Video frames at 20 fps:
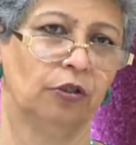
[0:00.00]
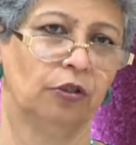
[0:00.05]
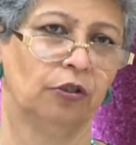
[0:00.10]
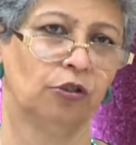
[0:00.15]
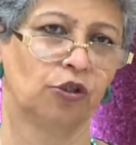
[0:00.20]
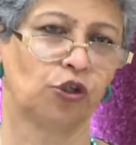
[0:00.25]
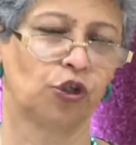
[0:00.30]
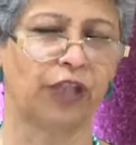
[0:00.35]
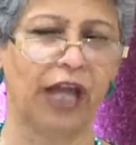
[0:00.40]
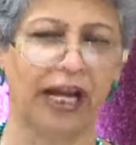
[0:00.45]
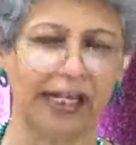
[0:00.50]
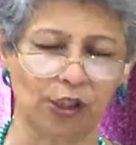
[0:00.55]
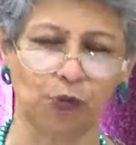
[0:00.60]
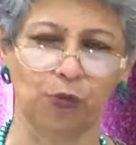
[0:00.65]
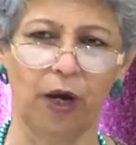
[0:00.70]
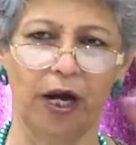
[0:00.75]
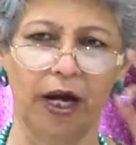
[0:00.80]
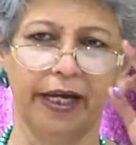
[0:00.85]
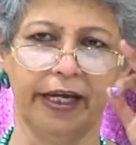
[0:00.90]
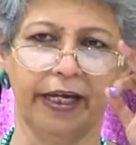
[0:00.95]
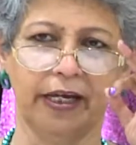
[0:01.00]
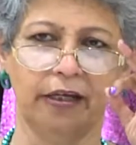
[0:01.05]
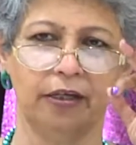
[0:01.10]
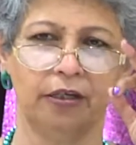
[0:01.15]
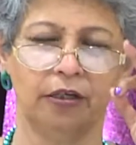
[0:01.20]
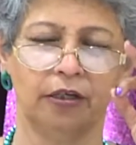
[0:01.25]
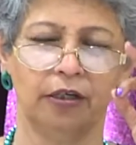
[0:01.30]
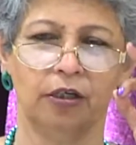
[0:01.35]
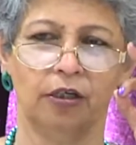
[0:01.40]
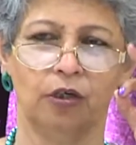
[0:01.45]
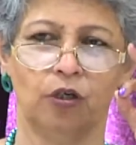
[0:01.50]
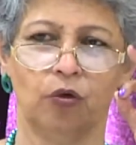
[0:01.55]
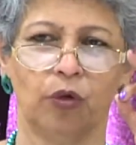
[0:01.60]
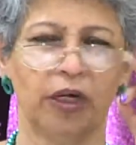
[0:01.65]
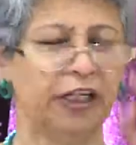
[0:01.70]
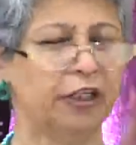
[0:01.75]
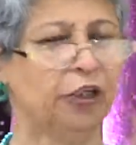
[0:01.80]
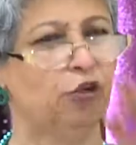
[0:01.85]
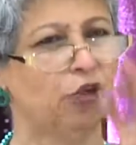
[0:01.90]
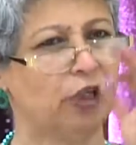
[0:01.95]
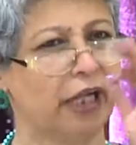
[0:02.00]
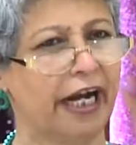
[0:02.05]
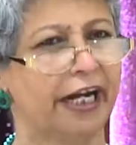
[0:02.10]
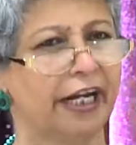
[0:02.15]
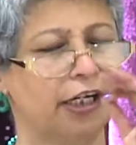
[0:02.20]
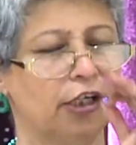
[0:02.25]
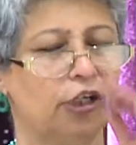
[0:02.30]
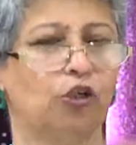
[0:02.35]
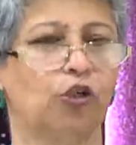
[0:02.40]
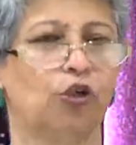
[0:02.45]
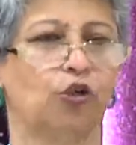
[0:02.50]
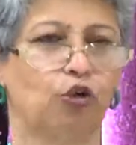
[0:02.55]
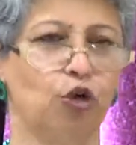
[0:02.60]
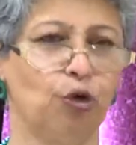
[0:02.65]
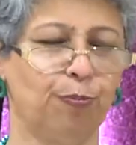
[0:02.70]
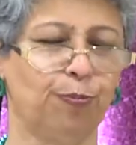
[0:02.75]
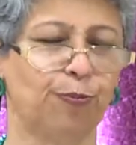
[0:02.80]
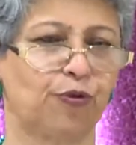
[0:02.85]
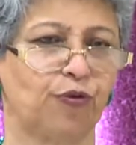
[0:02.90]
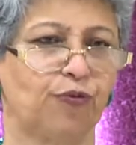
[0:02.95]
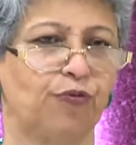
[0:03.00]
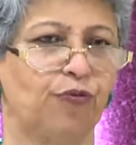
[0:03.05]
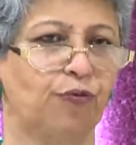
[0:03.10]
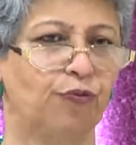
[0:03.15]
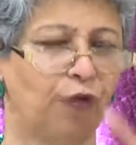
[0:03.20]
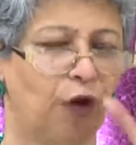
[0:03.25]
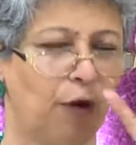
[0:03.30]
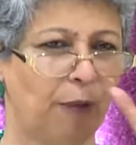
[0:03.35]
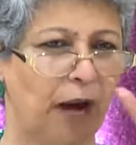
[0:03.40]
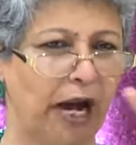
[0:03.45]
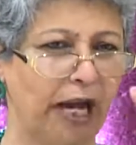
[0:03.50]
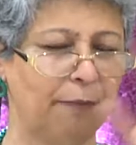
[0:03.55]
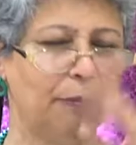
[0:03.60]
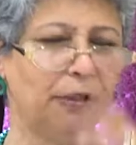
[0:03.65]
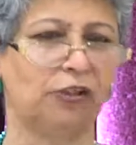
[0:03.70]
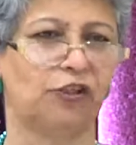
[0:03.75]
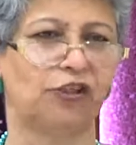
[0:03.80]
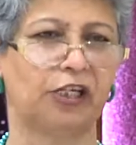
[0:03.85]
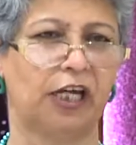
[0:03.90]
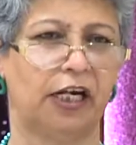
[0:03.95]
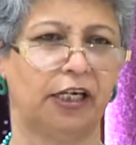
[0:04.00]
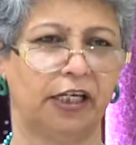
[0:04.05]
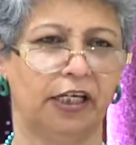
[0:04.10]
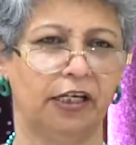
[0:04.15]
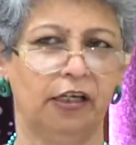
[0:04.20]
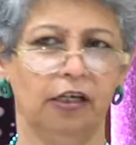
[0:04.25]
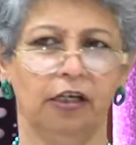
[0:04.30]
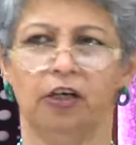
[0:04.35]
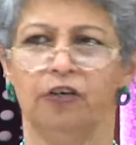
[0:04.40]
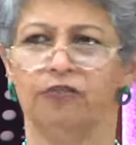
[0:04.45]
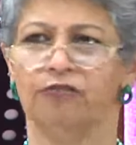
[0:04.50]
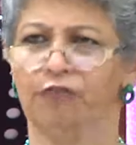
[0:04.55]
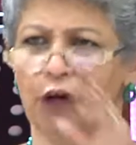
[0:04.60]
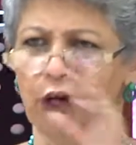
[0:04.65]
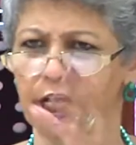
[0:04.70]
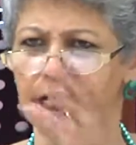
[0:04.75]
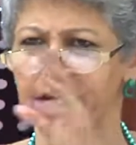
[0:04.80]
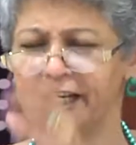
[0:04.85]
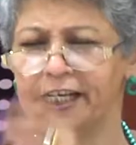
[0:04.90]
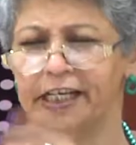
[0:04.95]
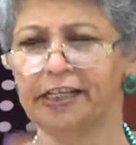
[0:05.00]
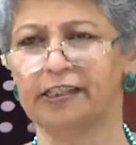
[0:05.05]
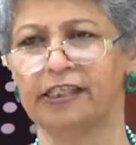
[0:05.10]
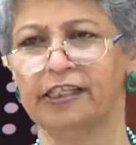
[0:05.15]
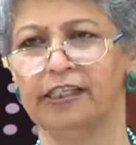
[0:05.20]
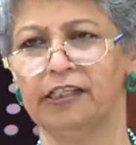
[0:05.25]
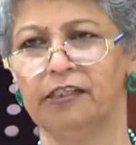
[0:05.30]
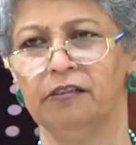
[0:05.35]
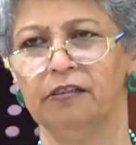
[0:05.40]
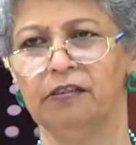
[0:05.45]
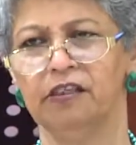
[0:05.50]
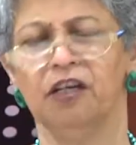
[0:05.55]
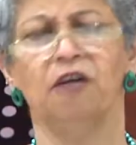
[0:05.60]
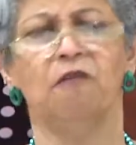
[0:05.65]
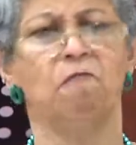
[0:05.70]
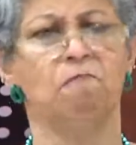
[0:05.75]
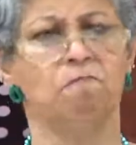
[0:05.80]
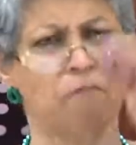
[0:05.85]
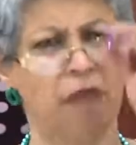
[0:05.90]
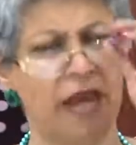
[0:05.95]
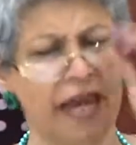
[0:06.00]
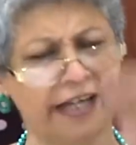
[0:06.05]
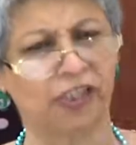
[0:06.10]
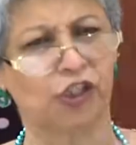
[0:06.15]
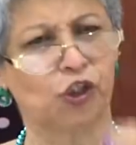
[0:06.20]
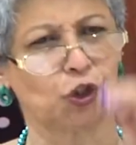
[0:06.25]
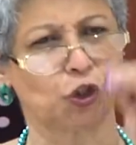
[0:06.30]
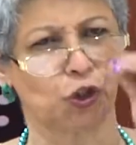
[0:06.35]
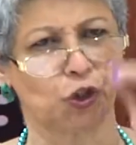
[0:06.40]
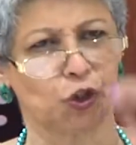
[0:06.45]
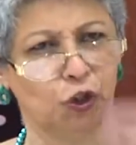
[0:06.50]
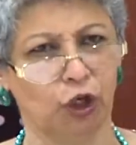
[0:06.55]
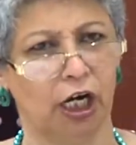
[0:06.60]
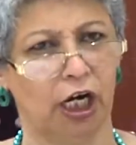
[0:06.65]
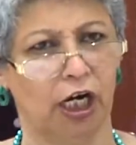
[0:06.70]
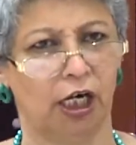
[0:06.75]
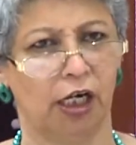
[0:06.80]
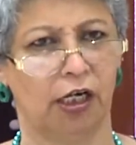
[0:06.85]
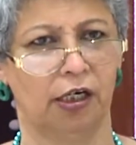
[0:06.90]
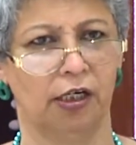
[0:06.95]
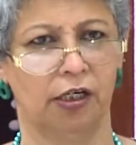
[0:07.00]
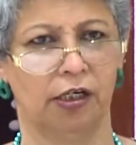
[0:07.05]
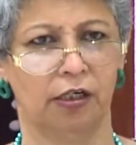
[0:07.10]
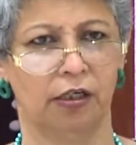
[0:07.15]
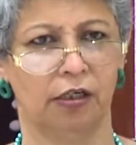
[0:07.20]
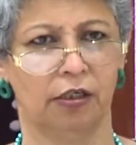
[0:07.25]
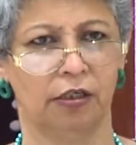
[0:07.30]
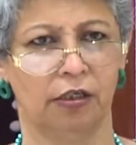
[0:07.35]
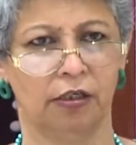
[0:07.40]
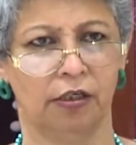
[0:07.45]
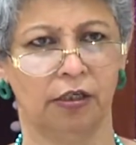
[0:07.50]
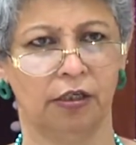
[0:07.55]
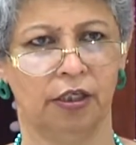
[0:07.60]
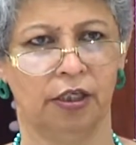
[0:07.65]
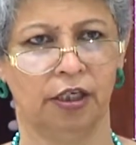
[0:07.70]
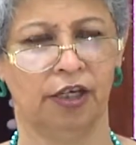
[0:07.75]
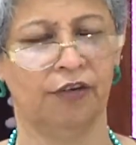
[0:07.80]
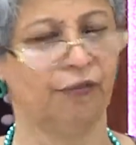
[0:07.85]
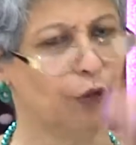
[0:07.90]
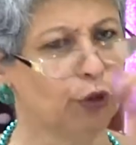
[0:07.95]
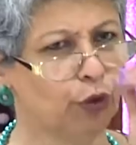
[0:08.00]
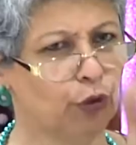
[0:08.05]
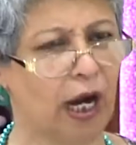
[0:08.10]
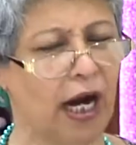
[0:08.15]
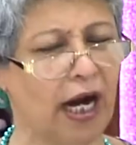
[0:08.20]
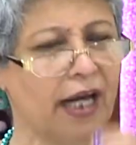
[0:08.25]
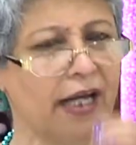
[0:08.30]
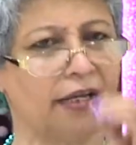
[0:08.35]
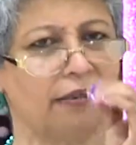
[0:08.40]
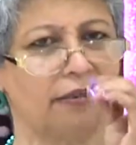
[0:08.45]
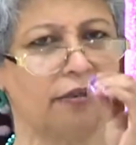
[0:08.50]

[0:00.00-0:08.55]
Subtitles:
So that's why when you get into groups for Bible study, for anything, make sure if you are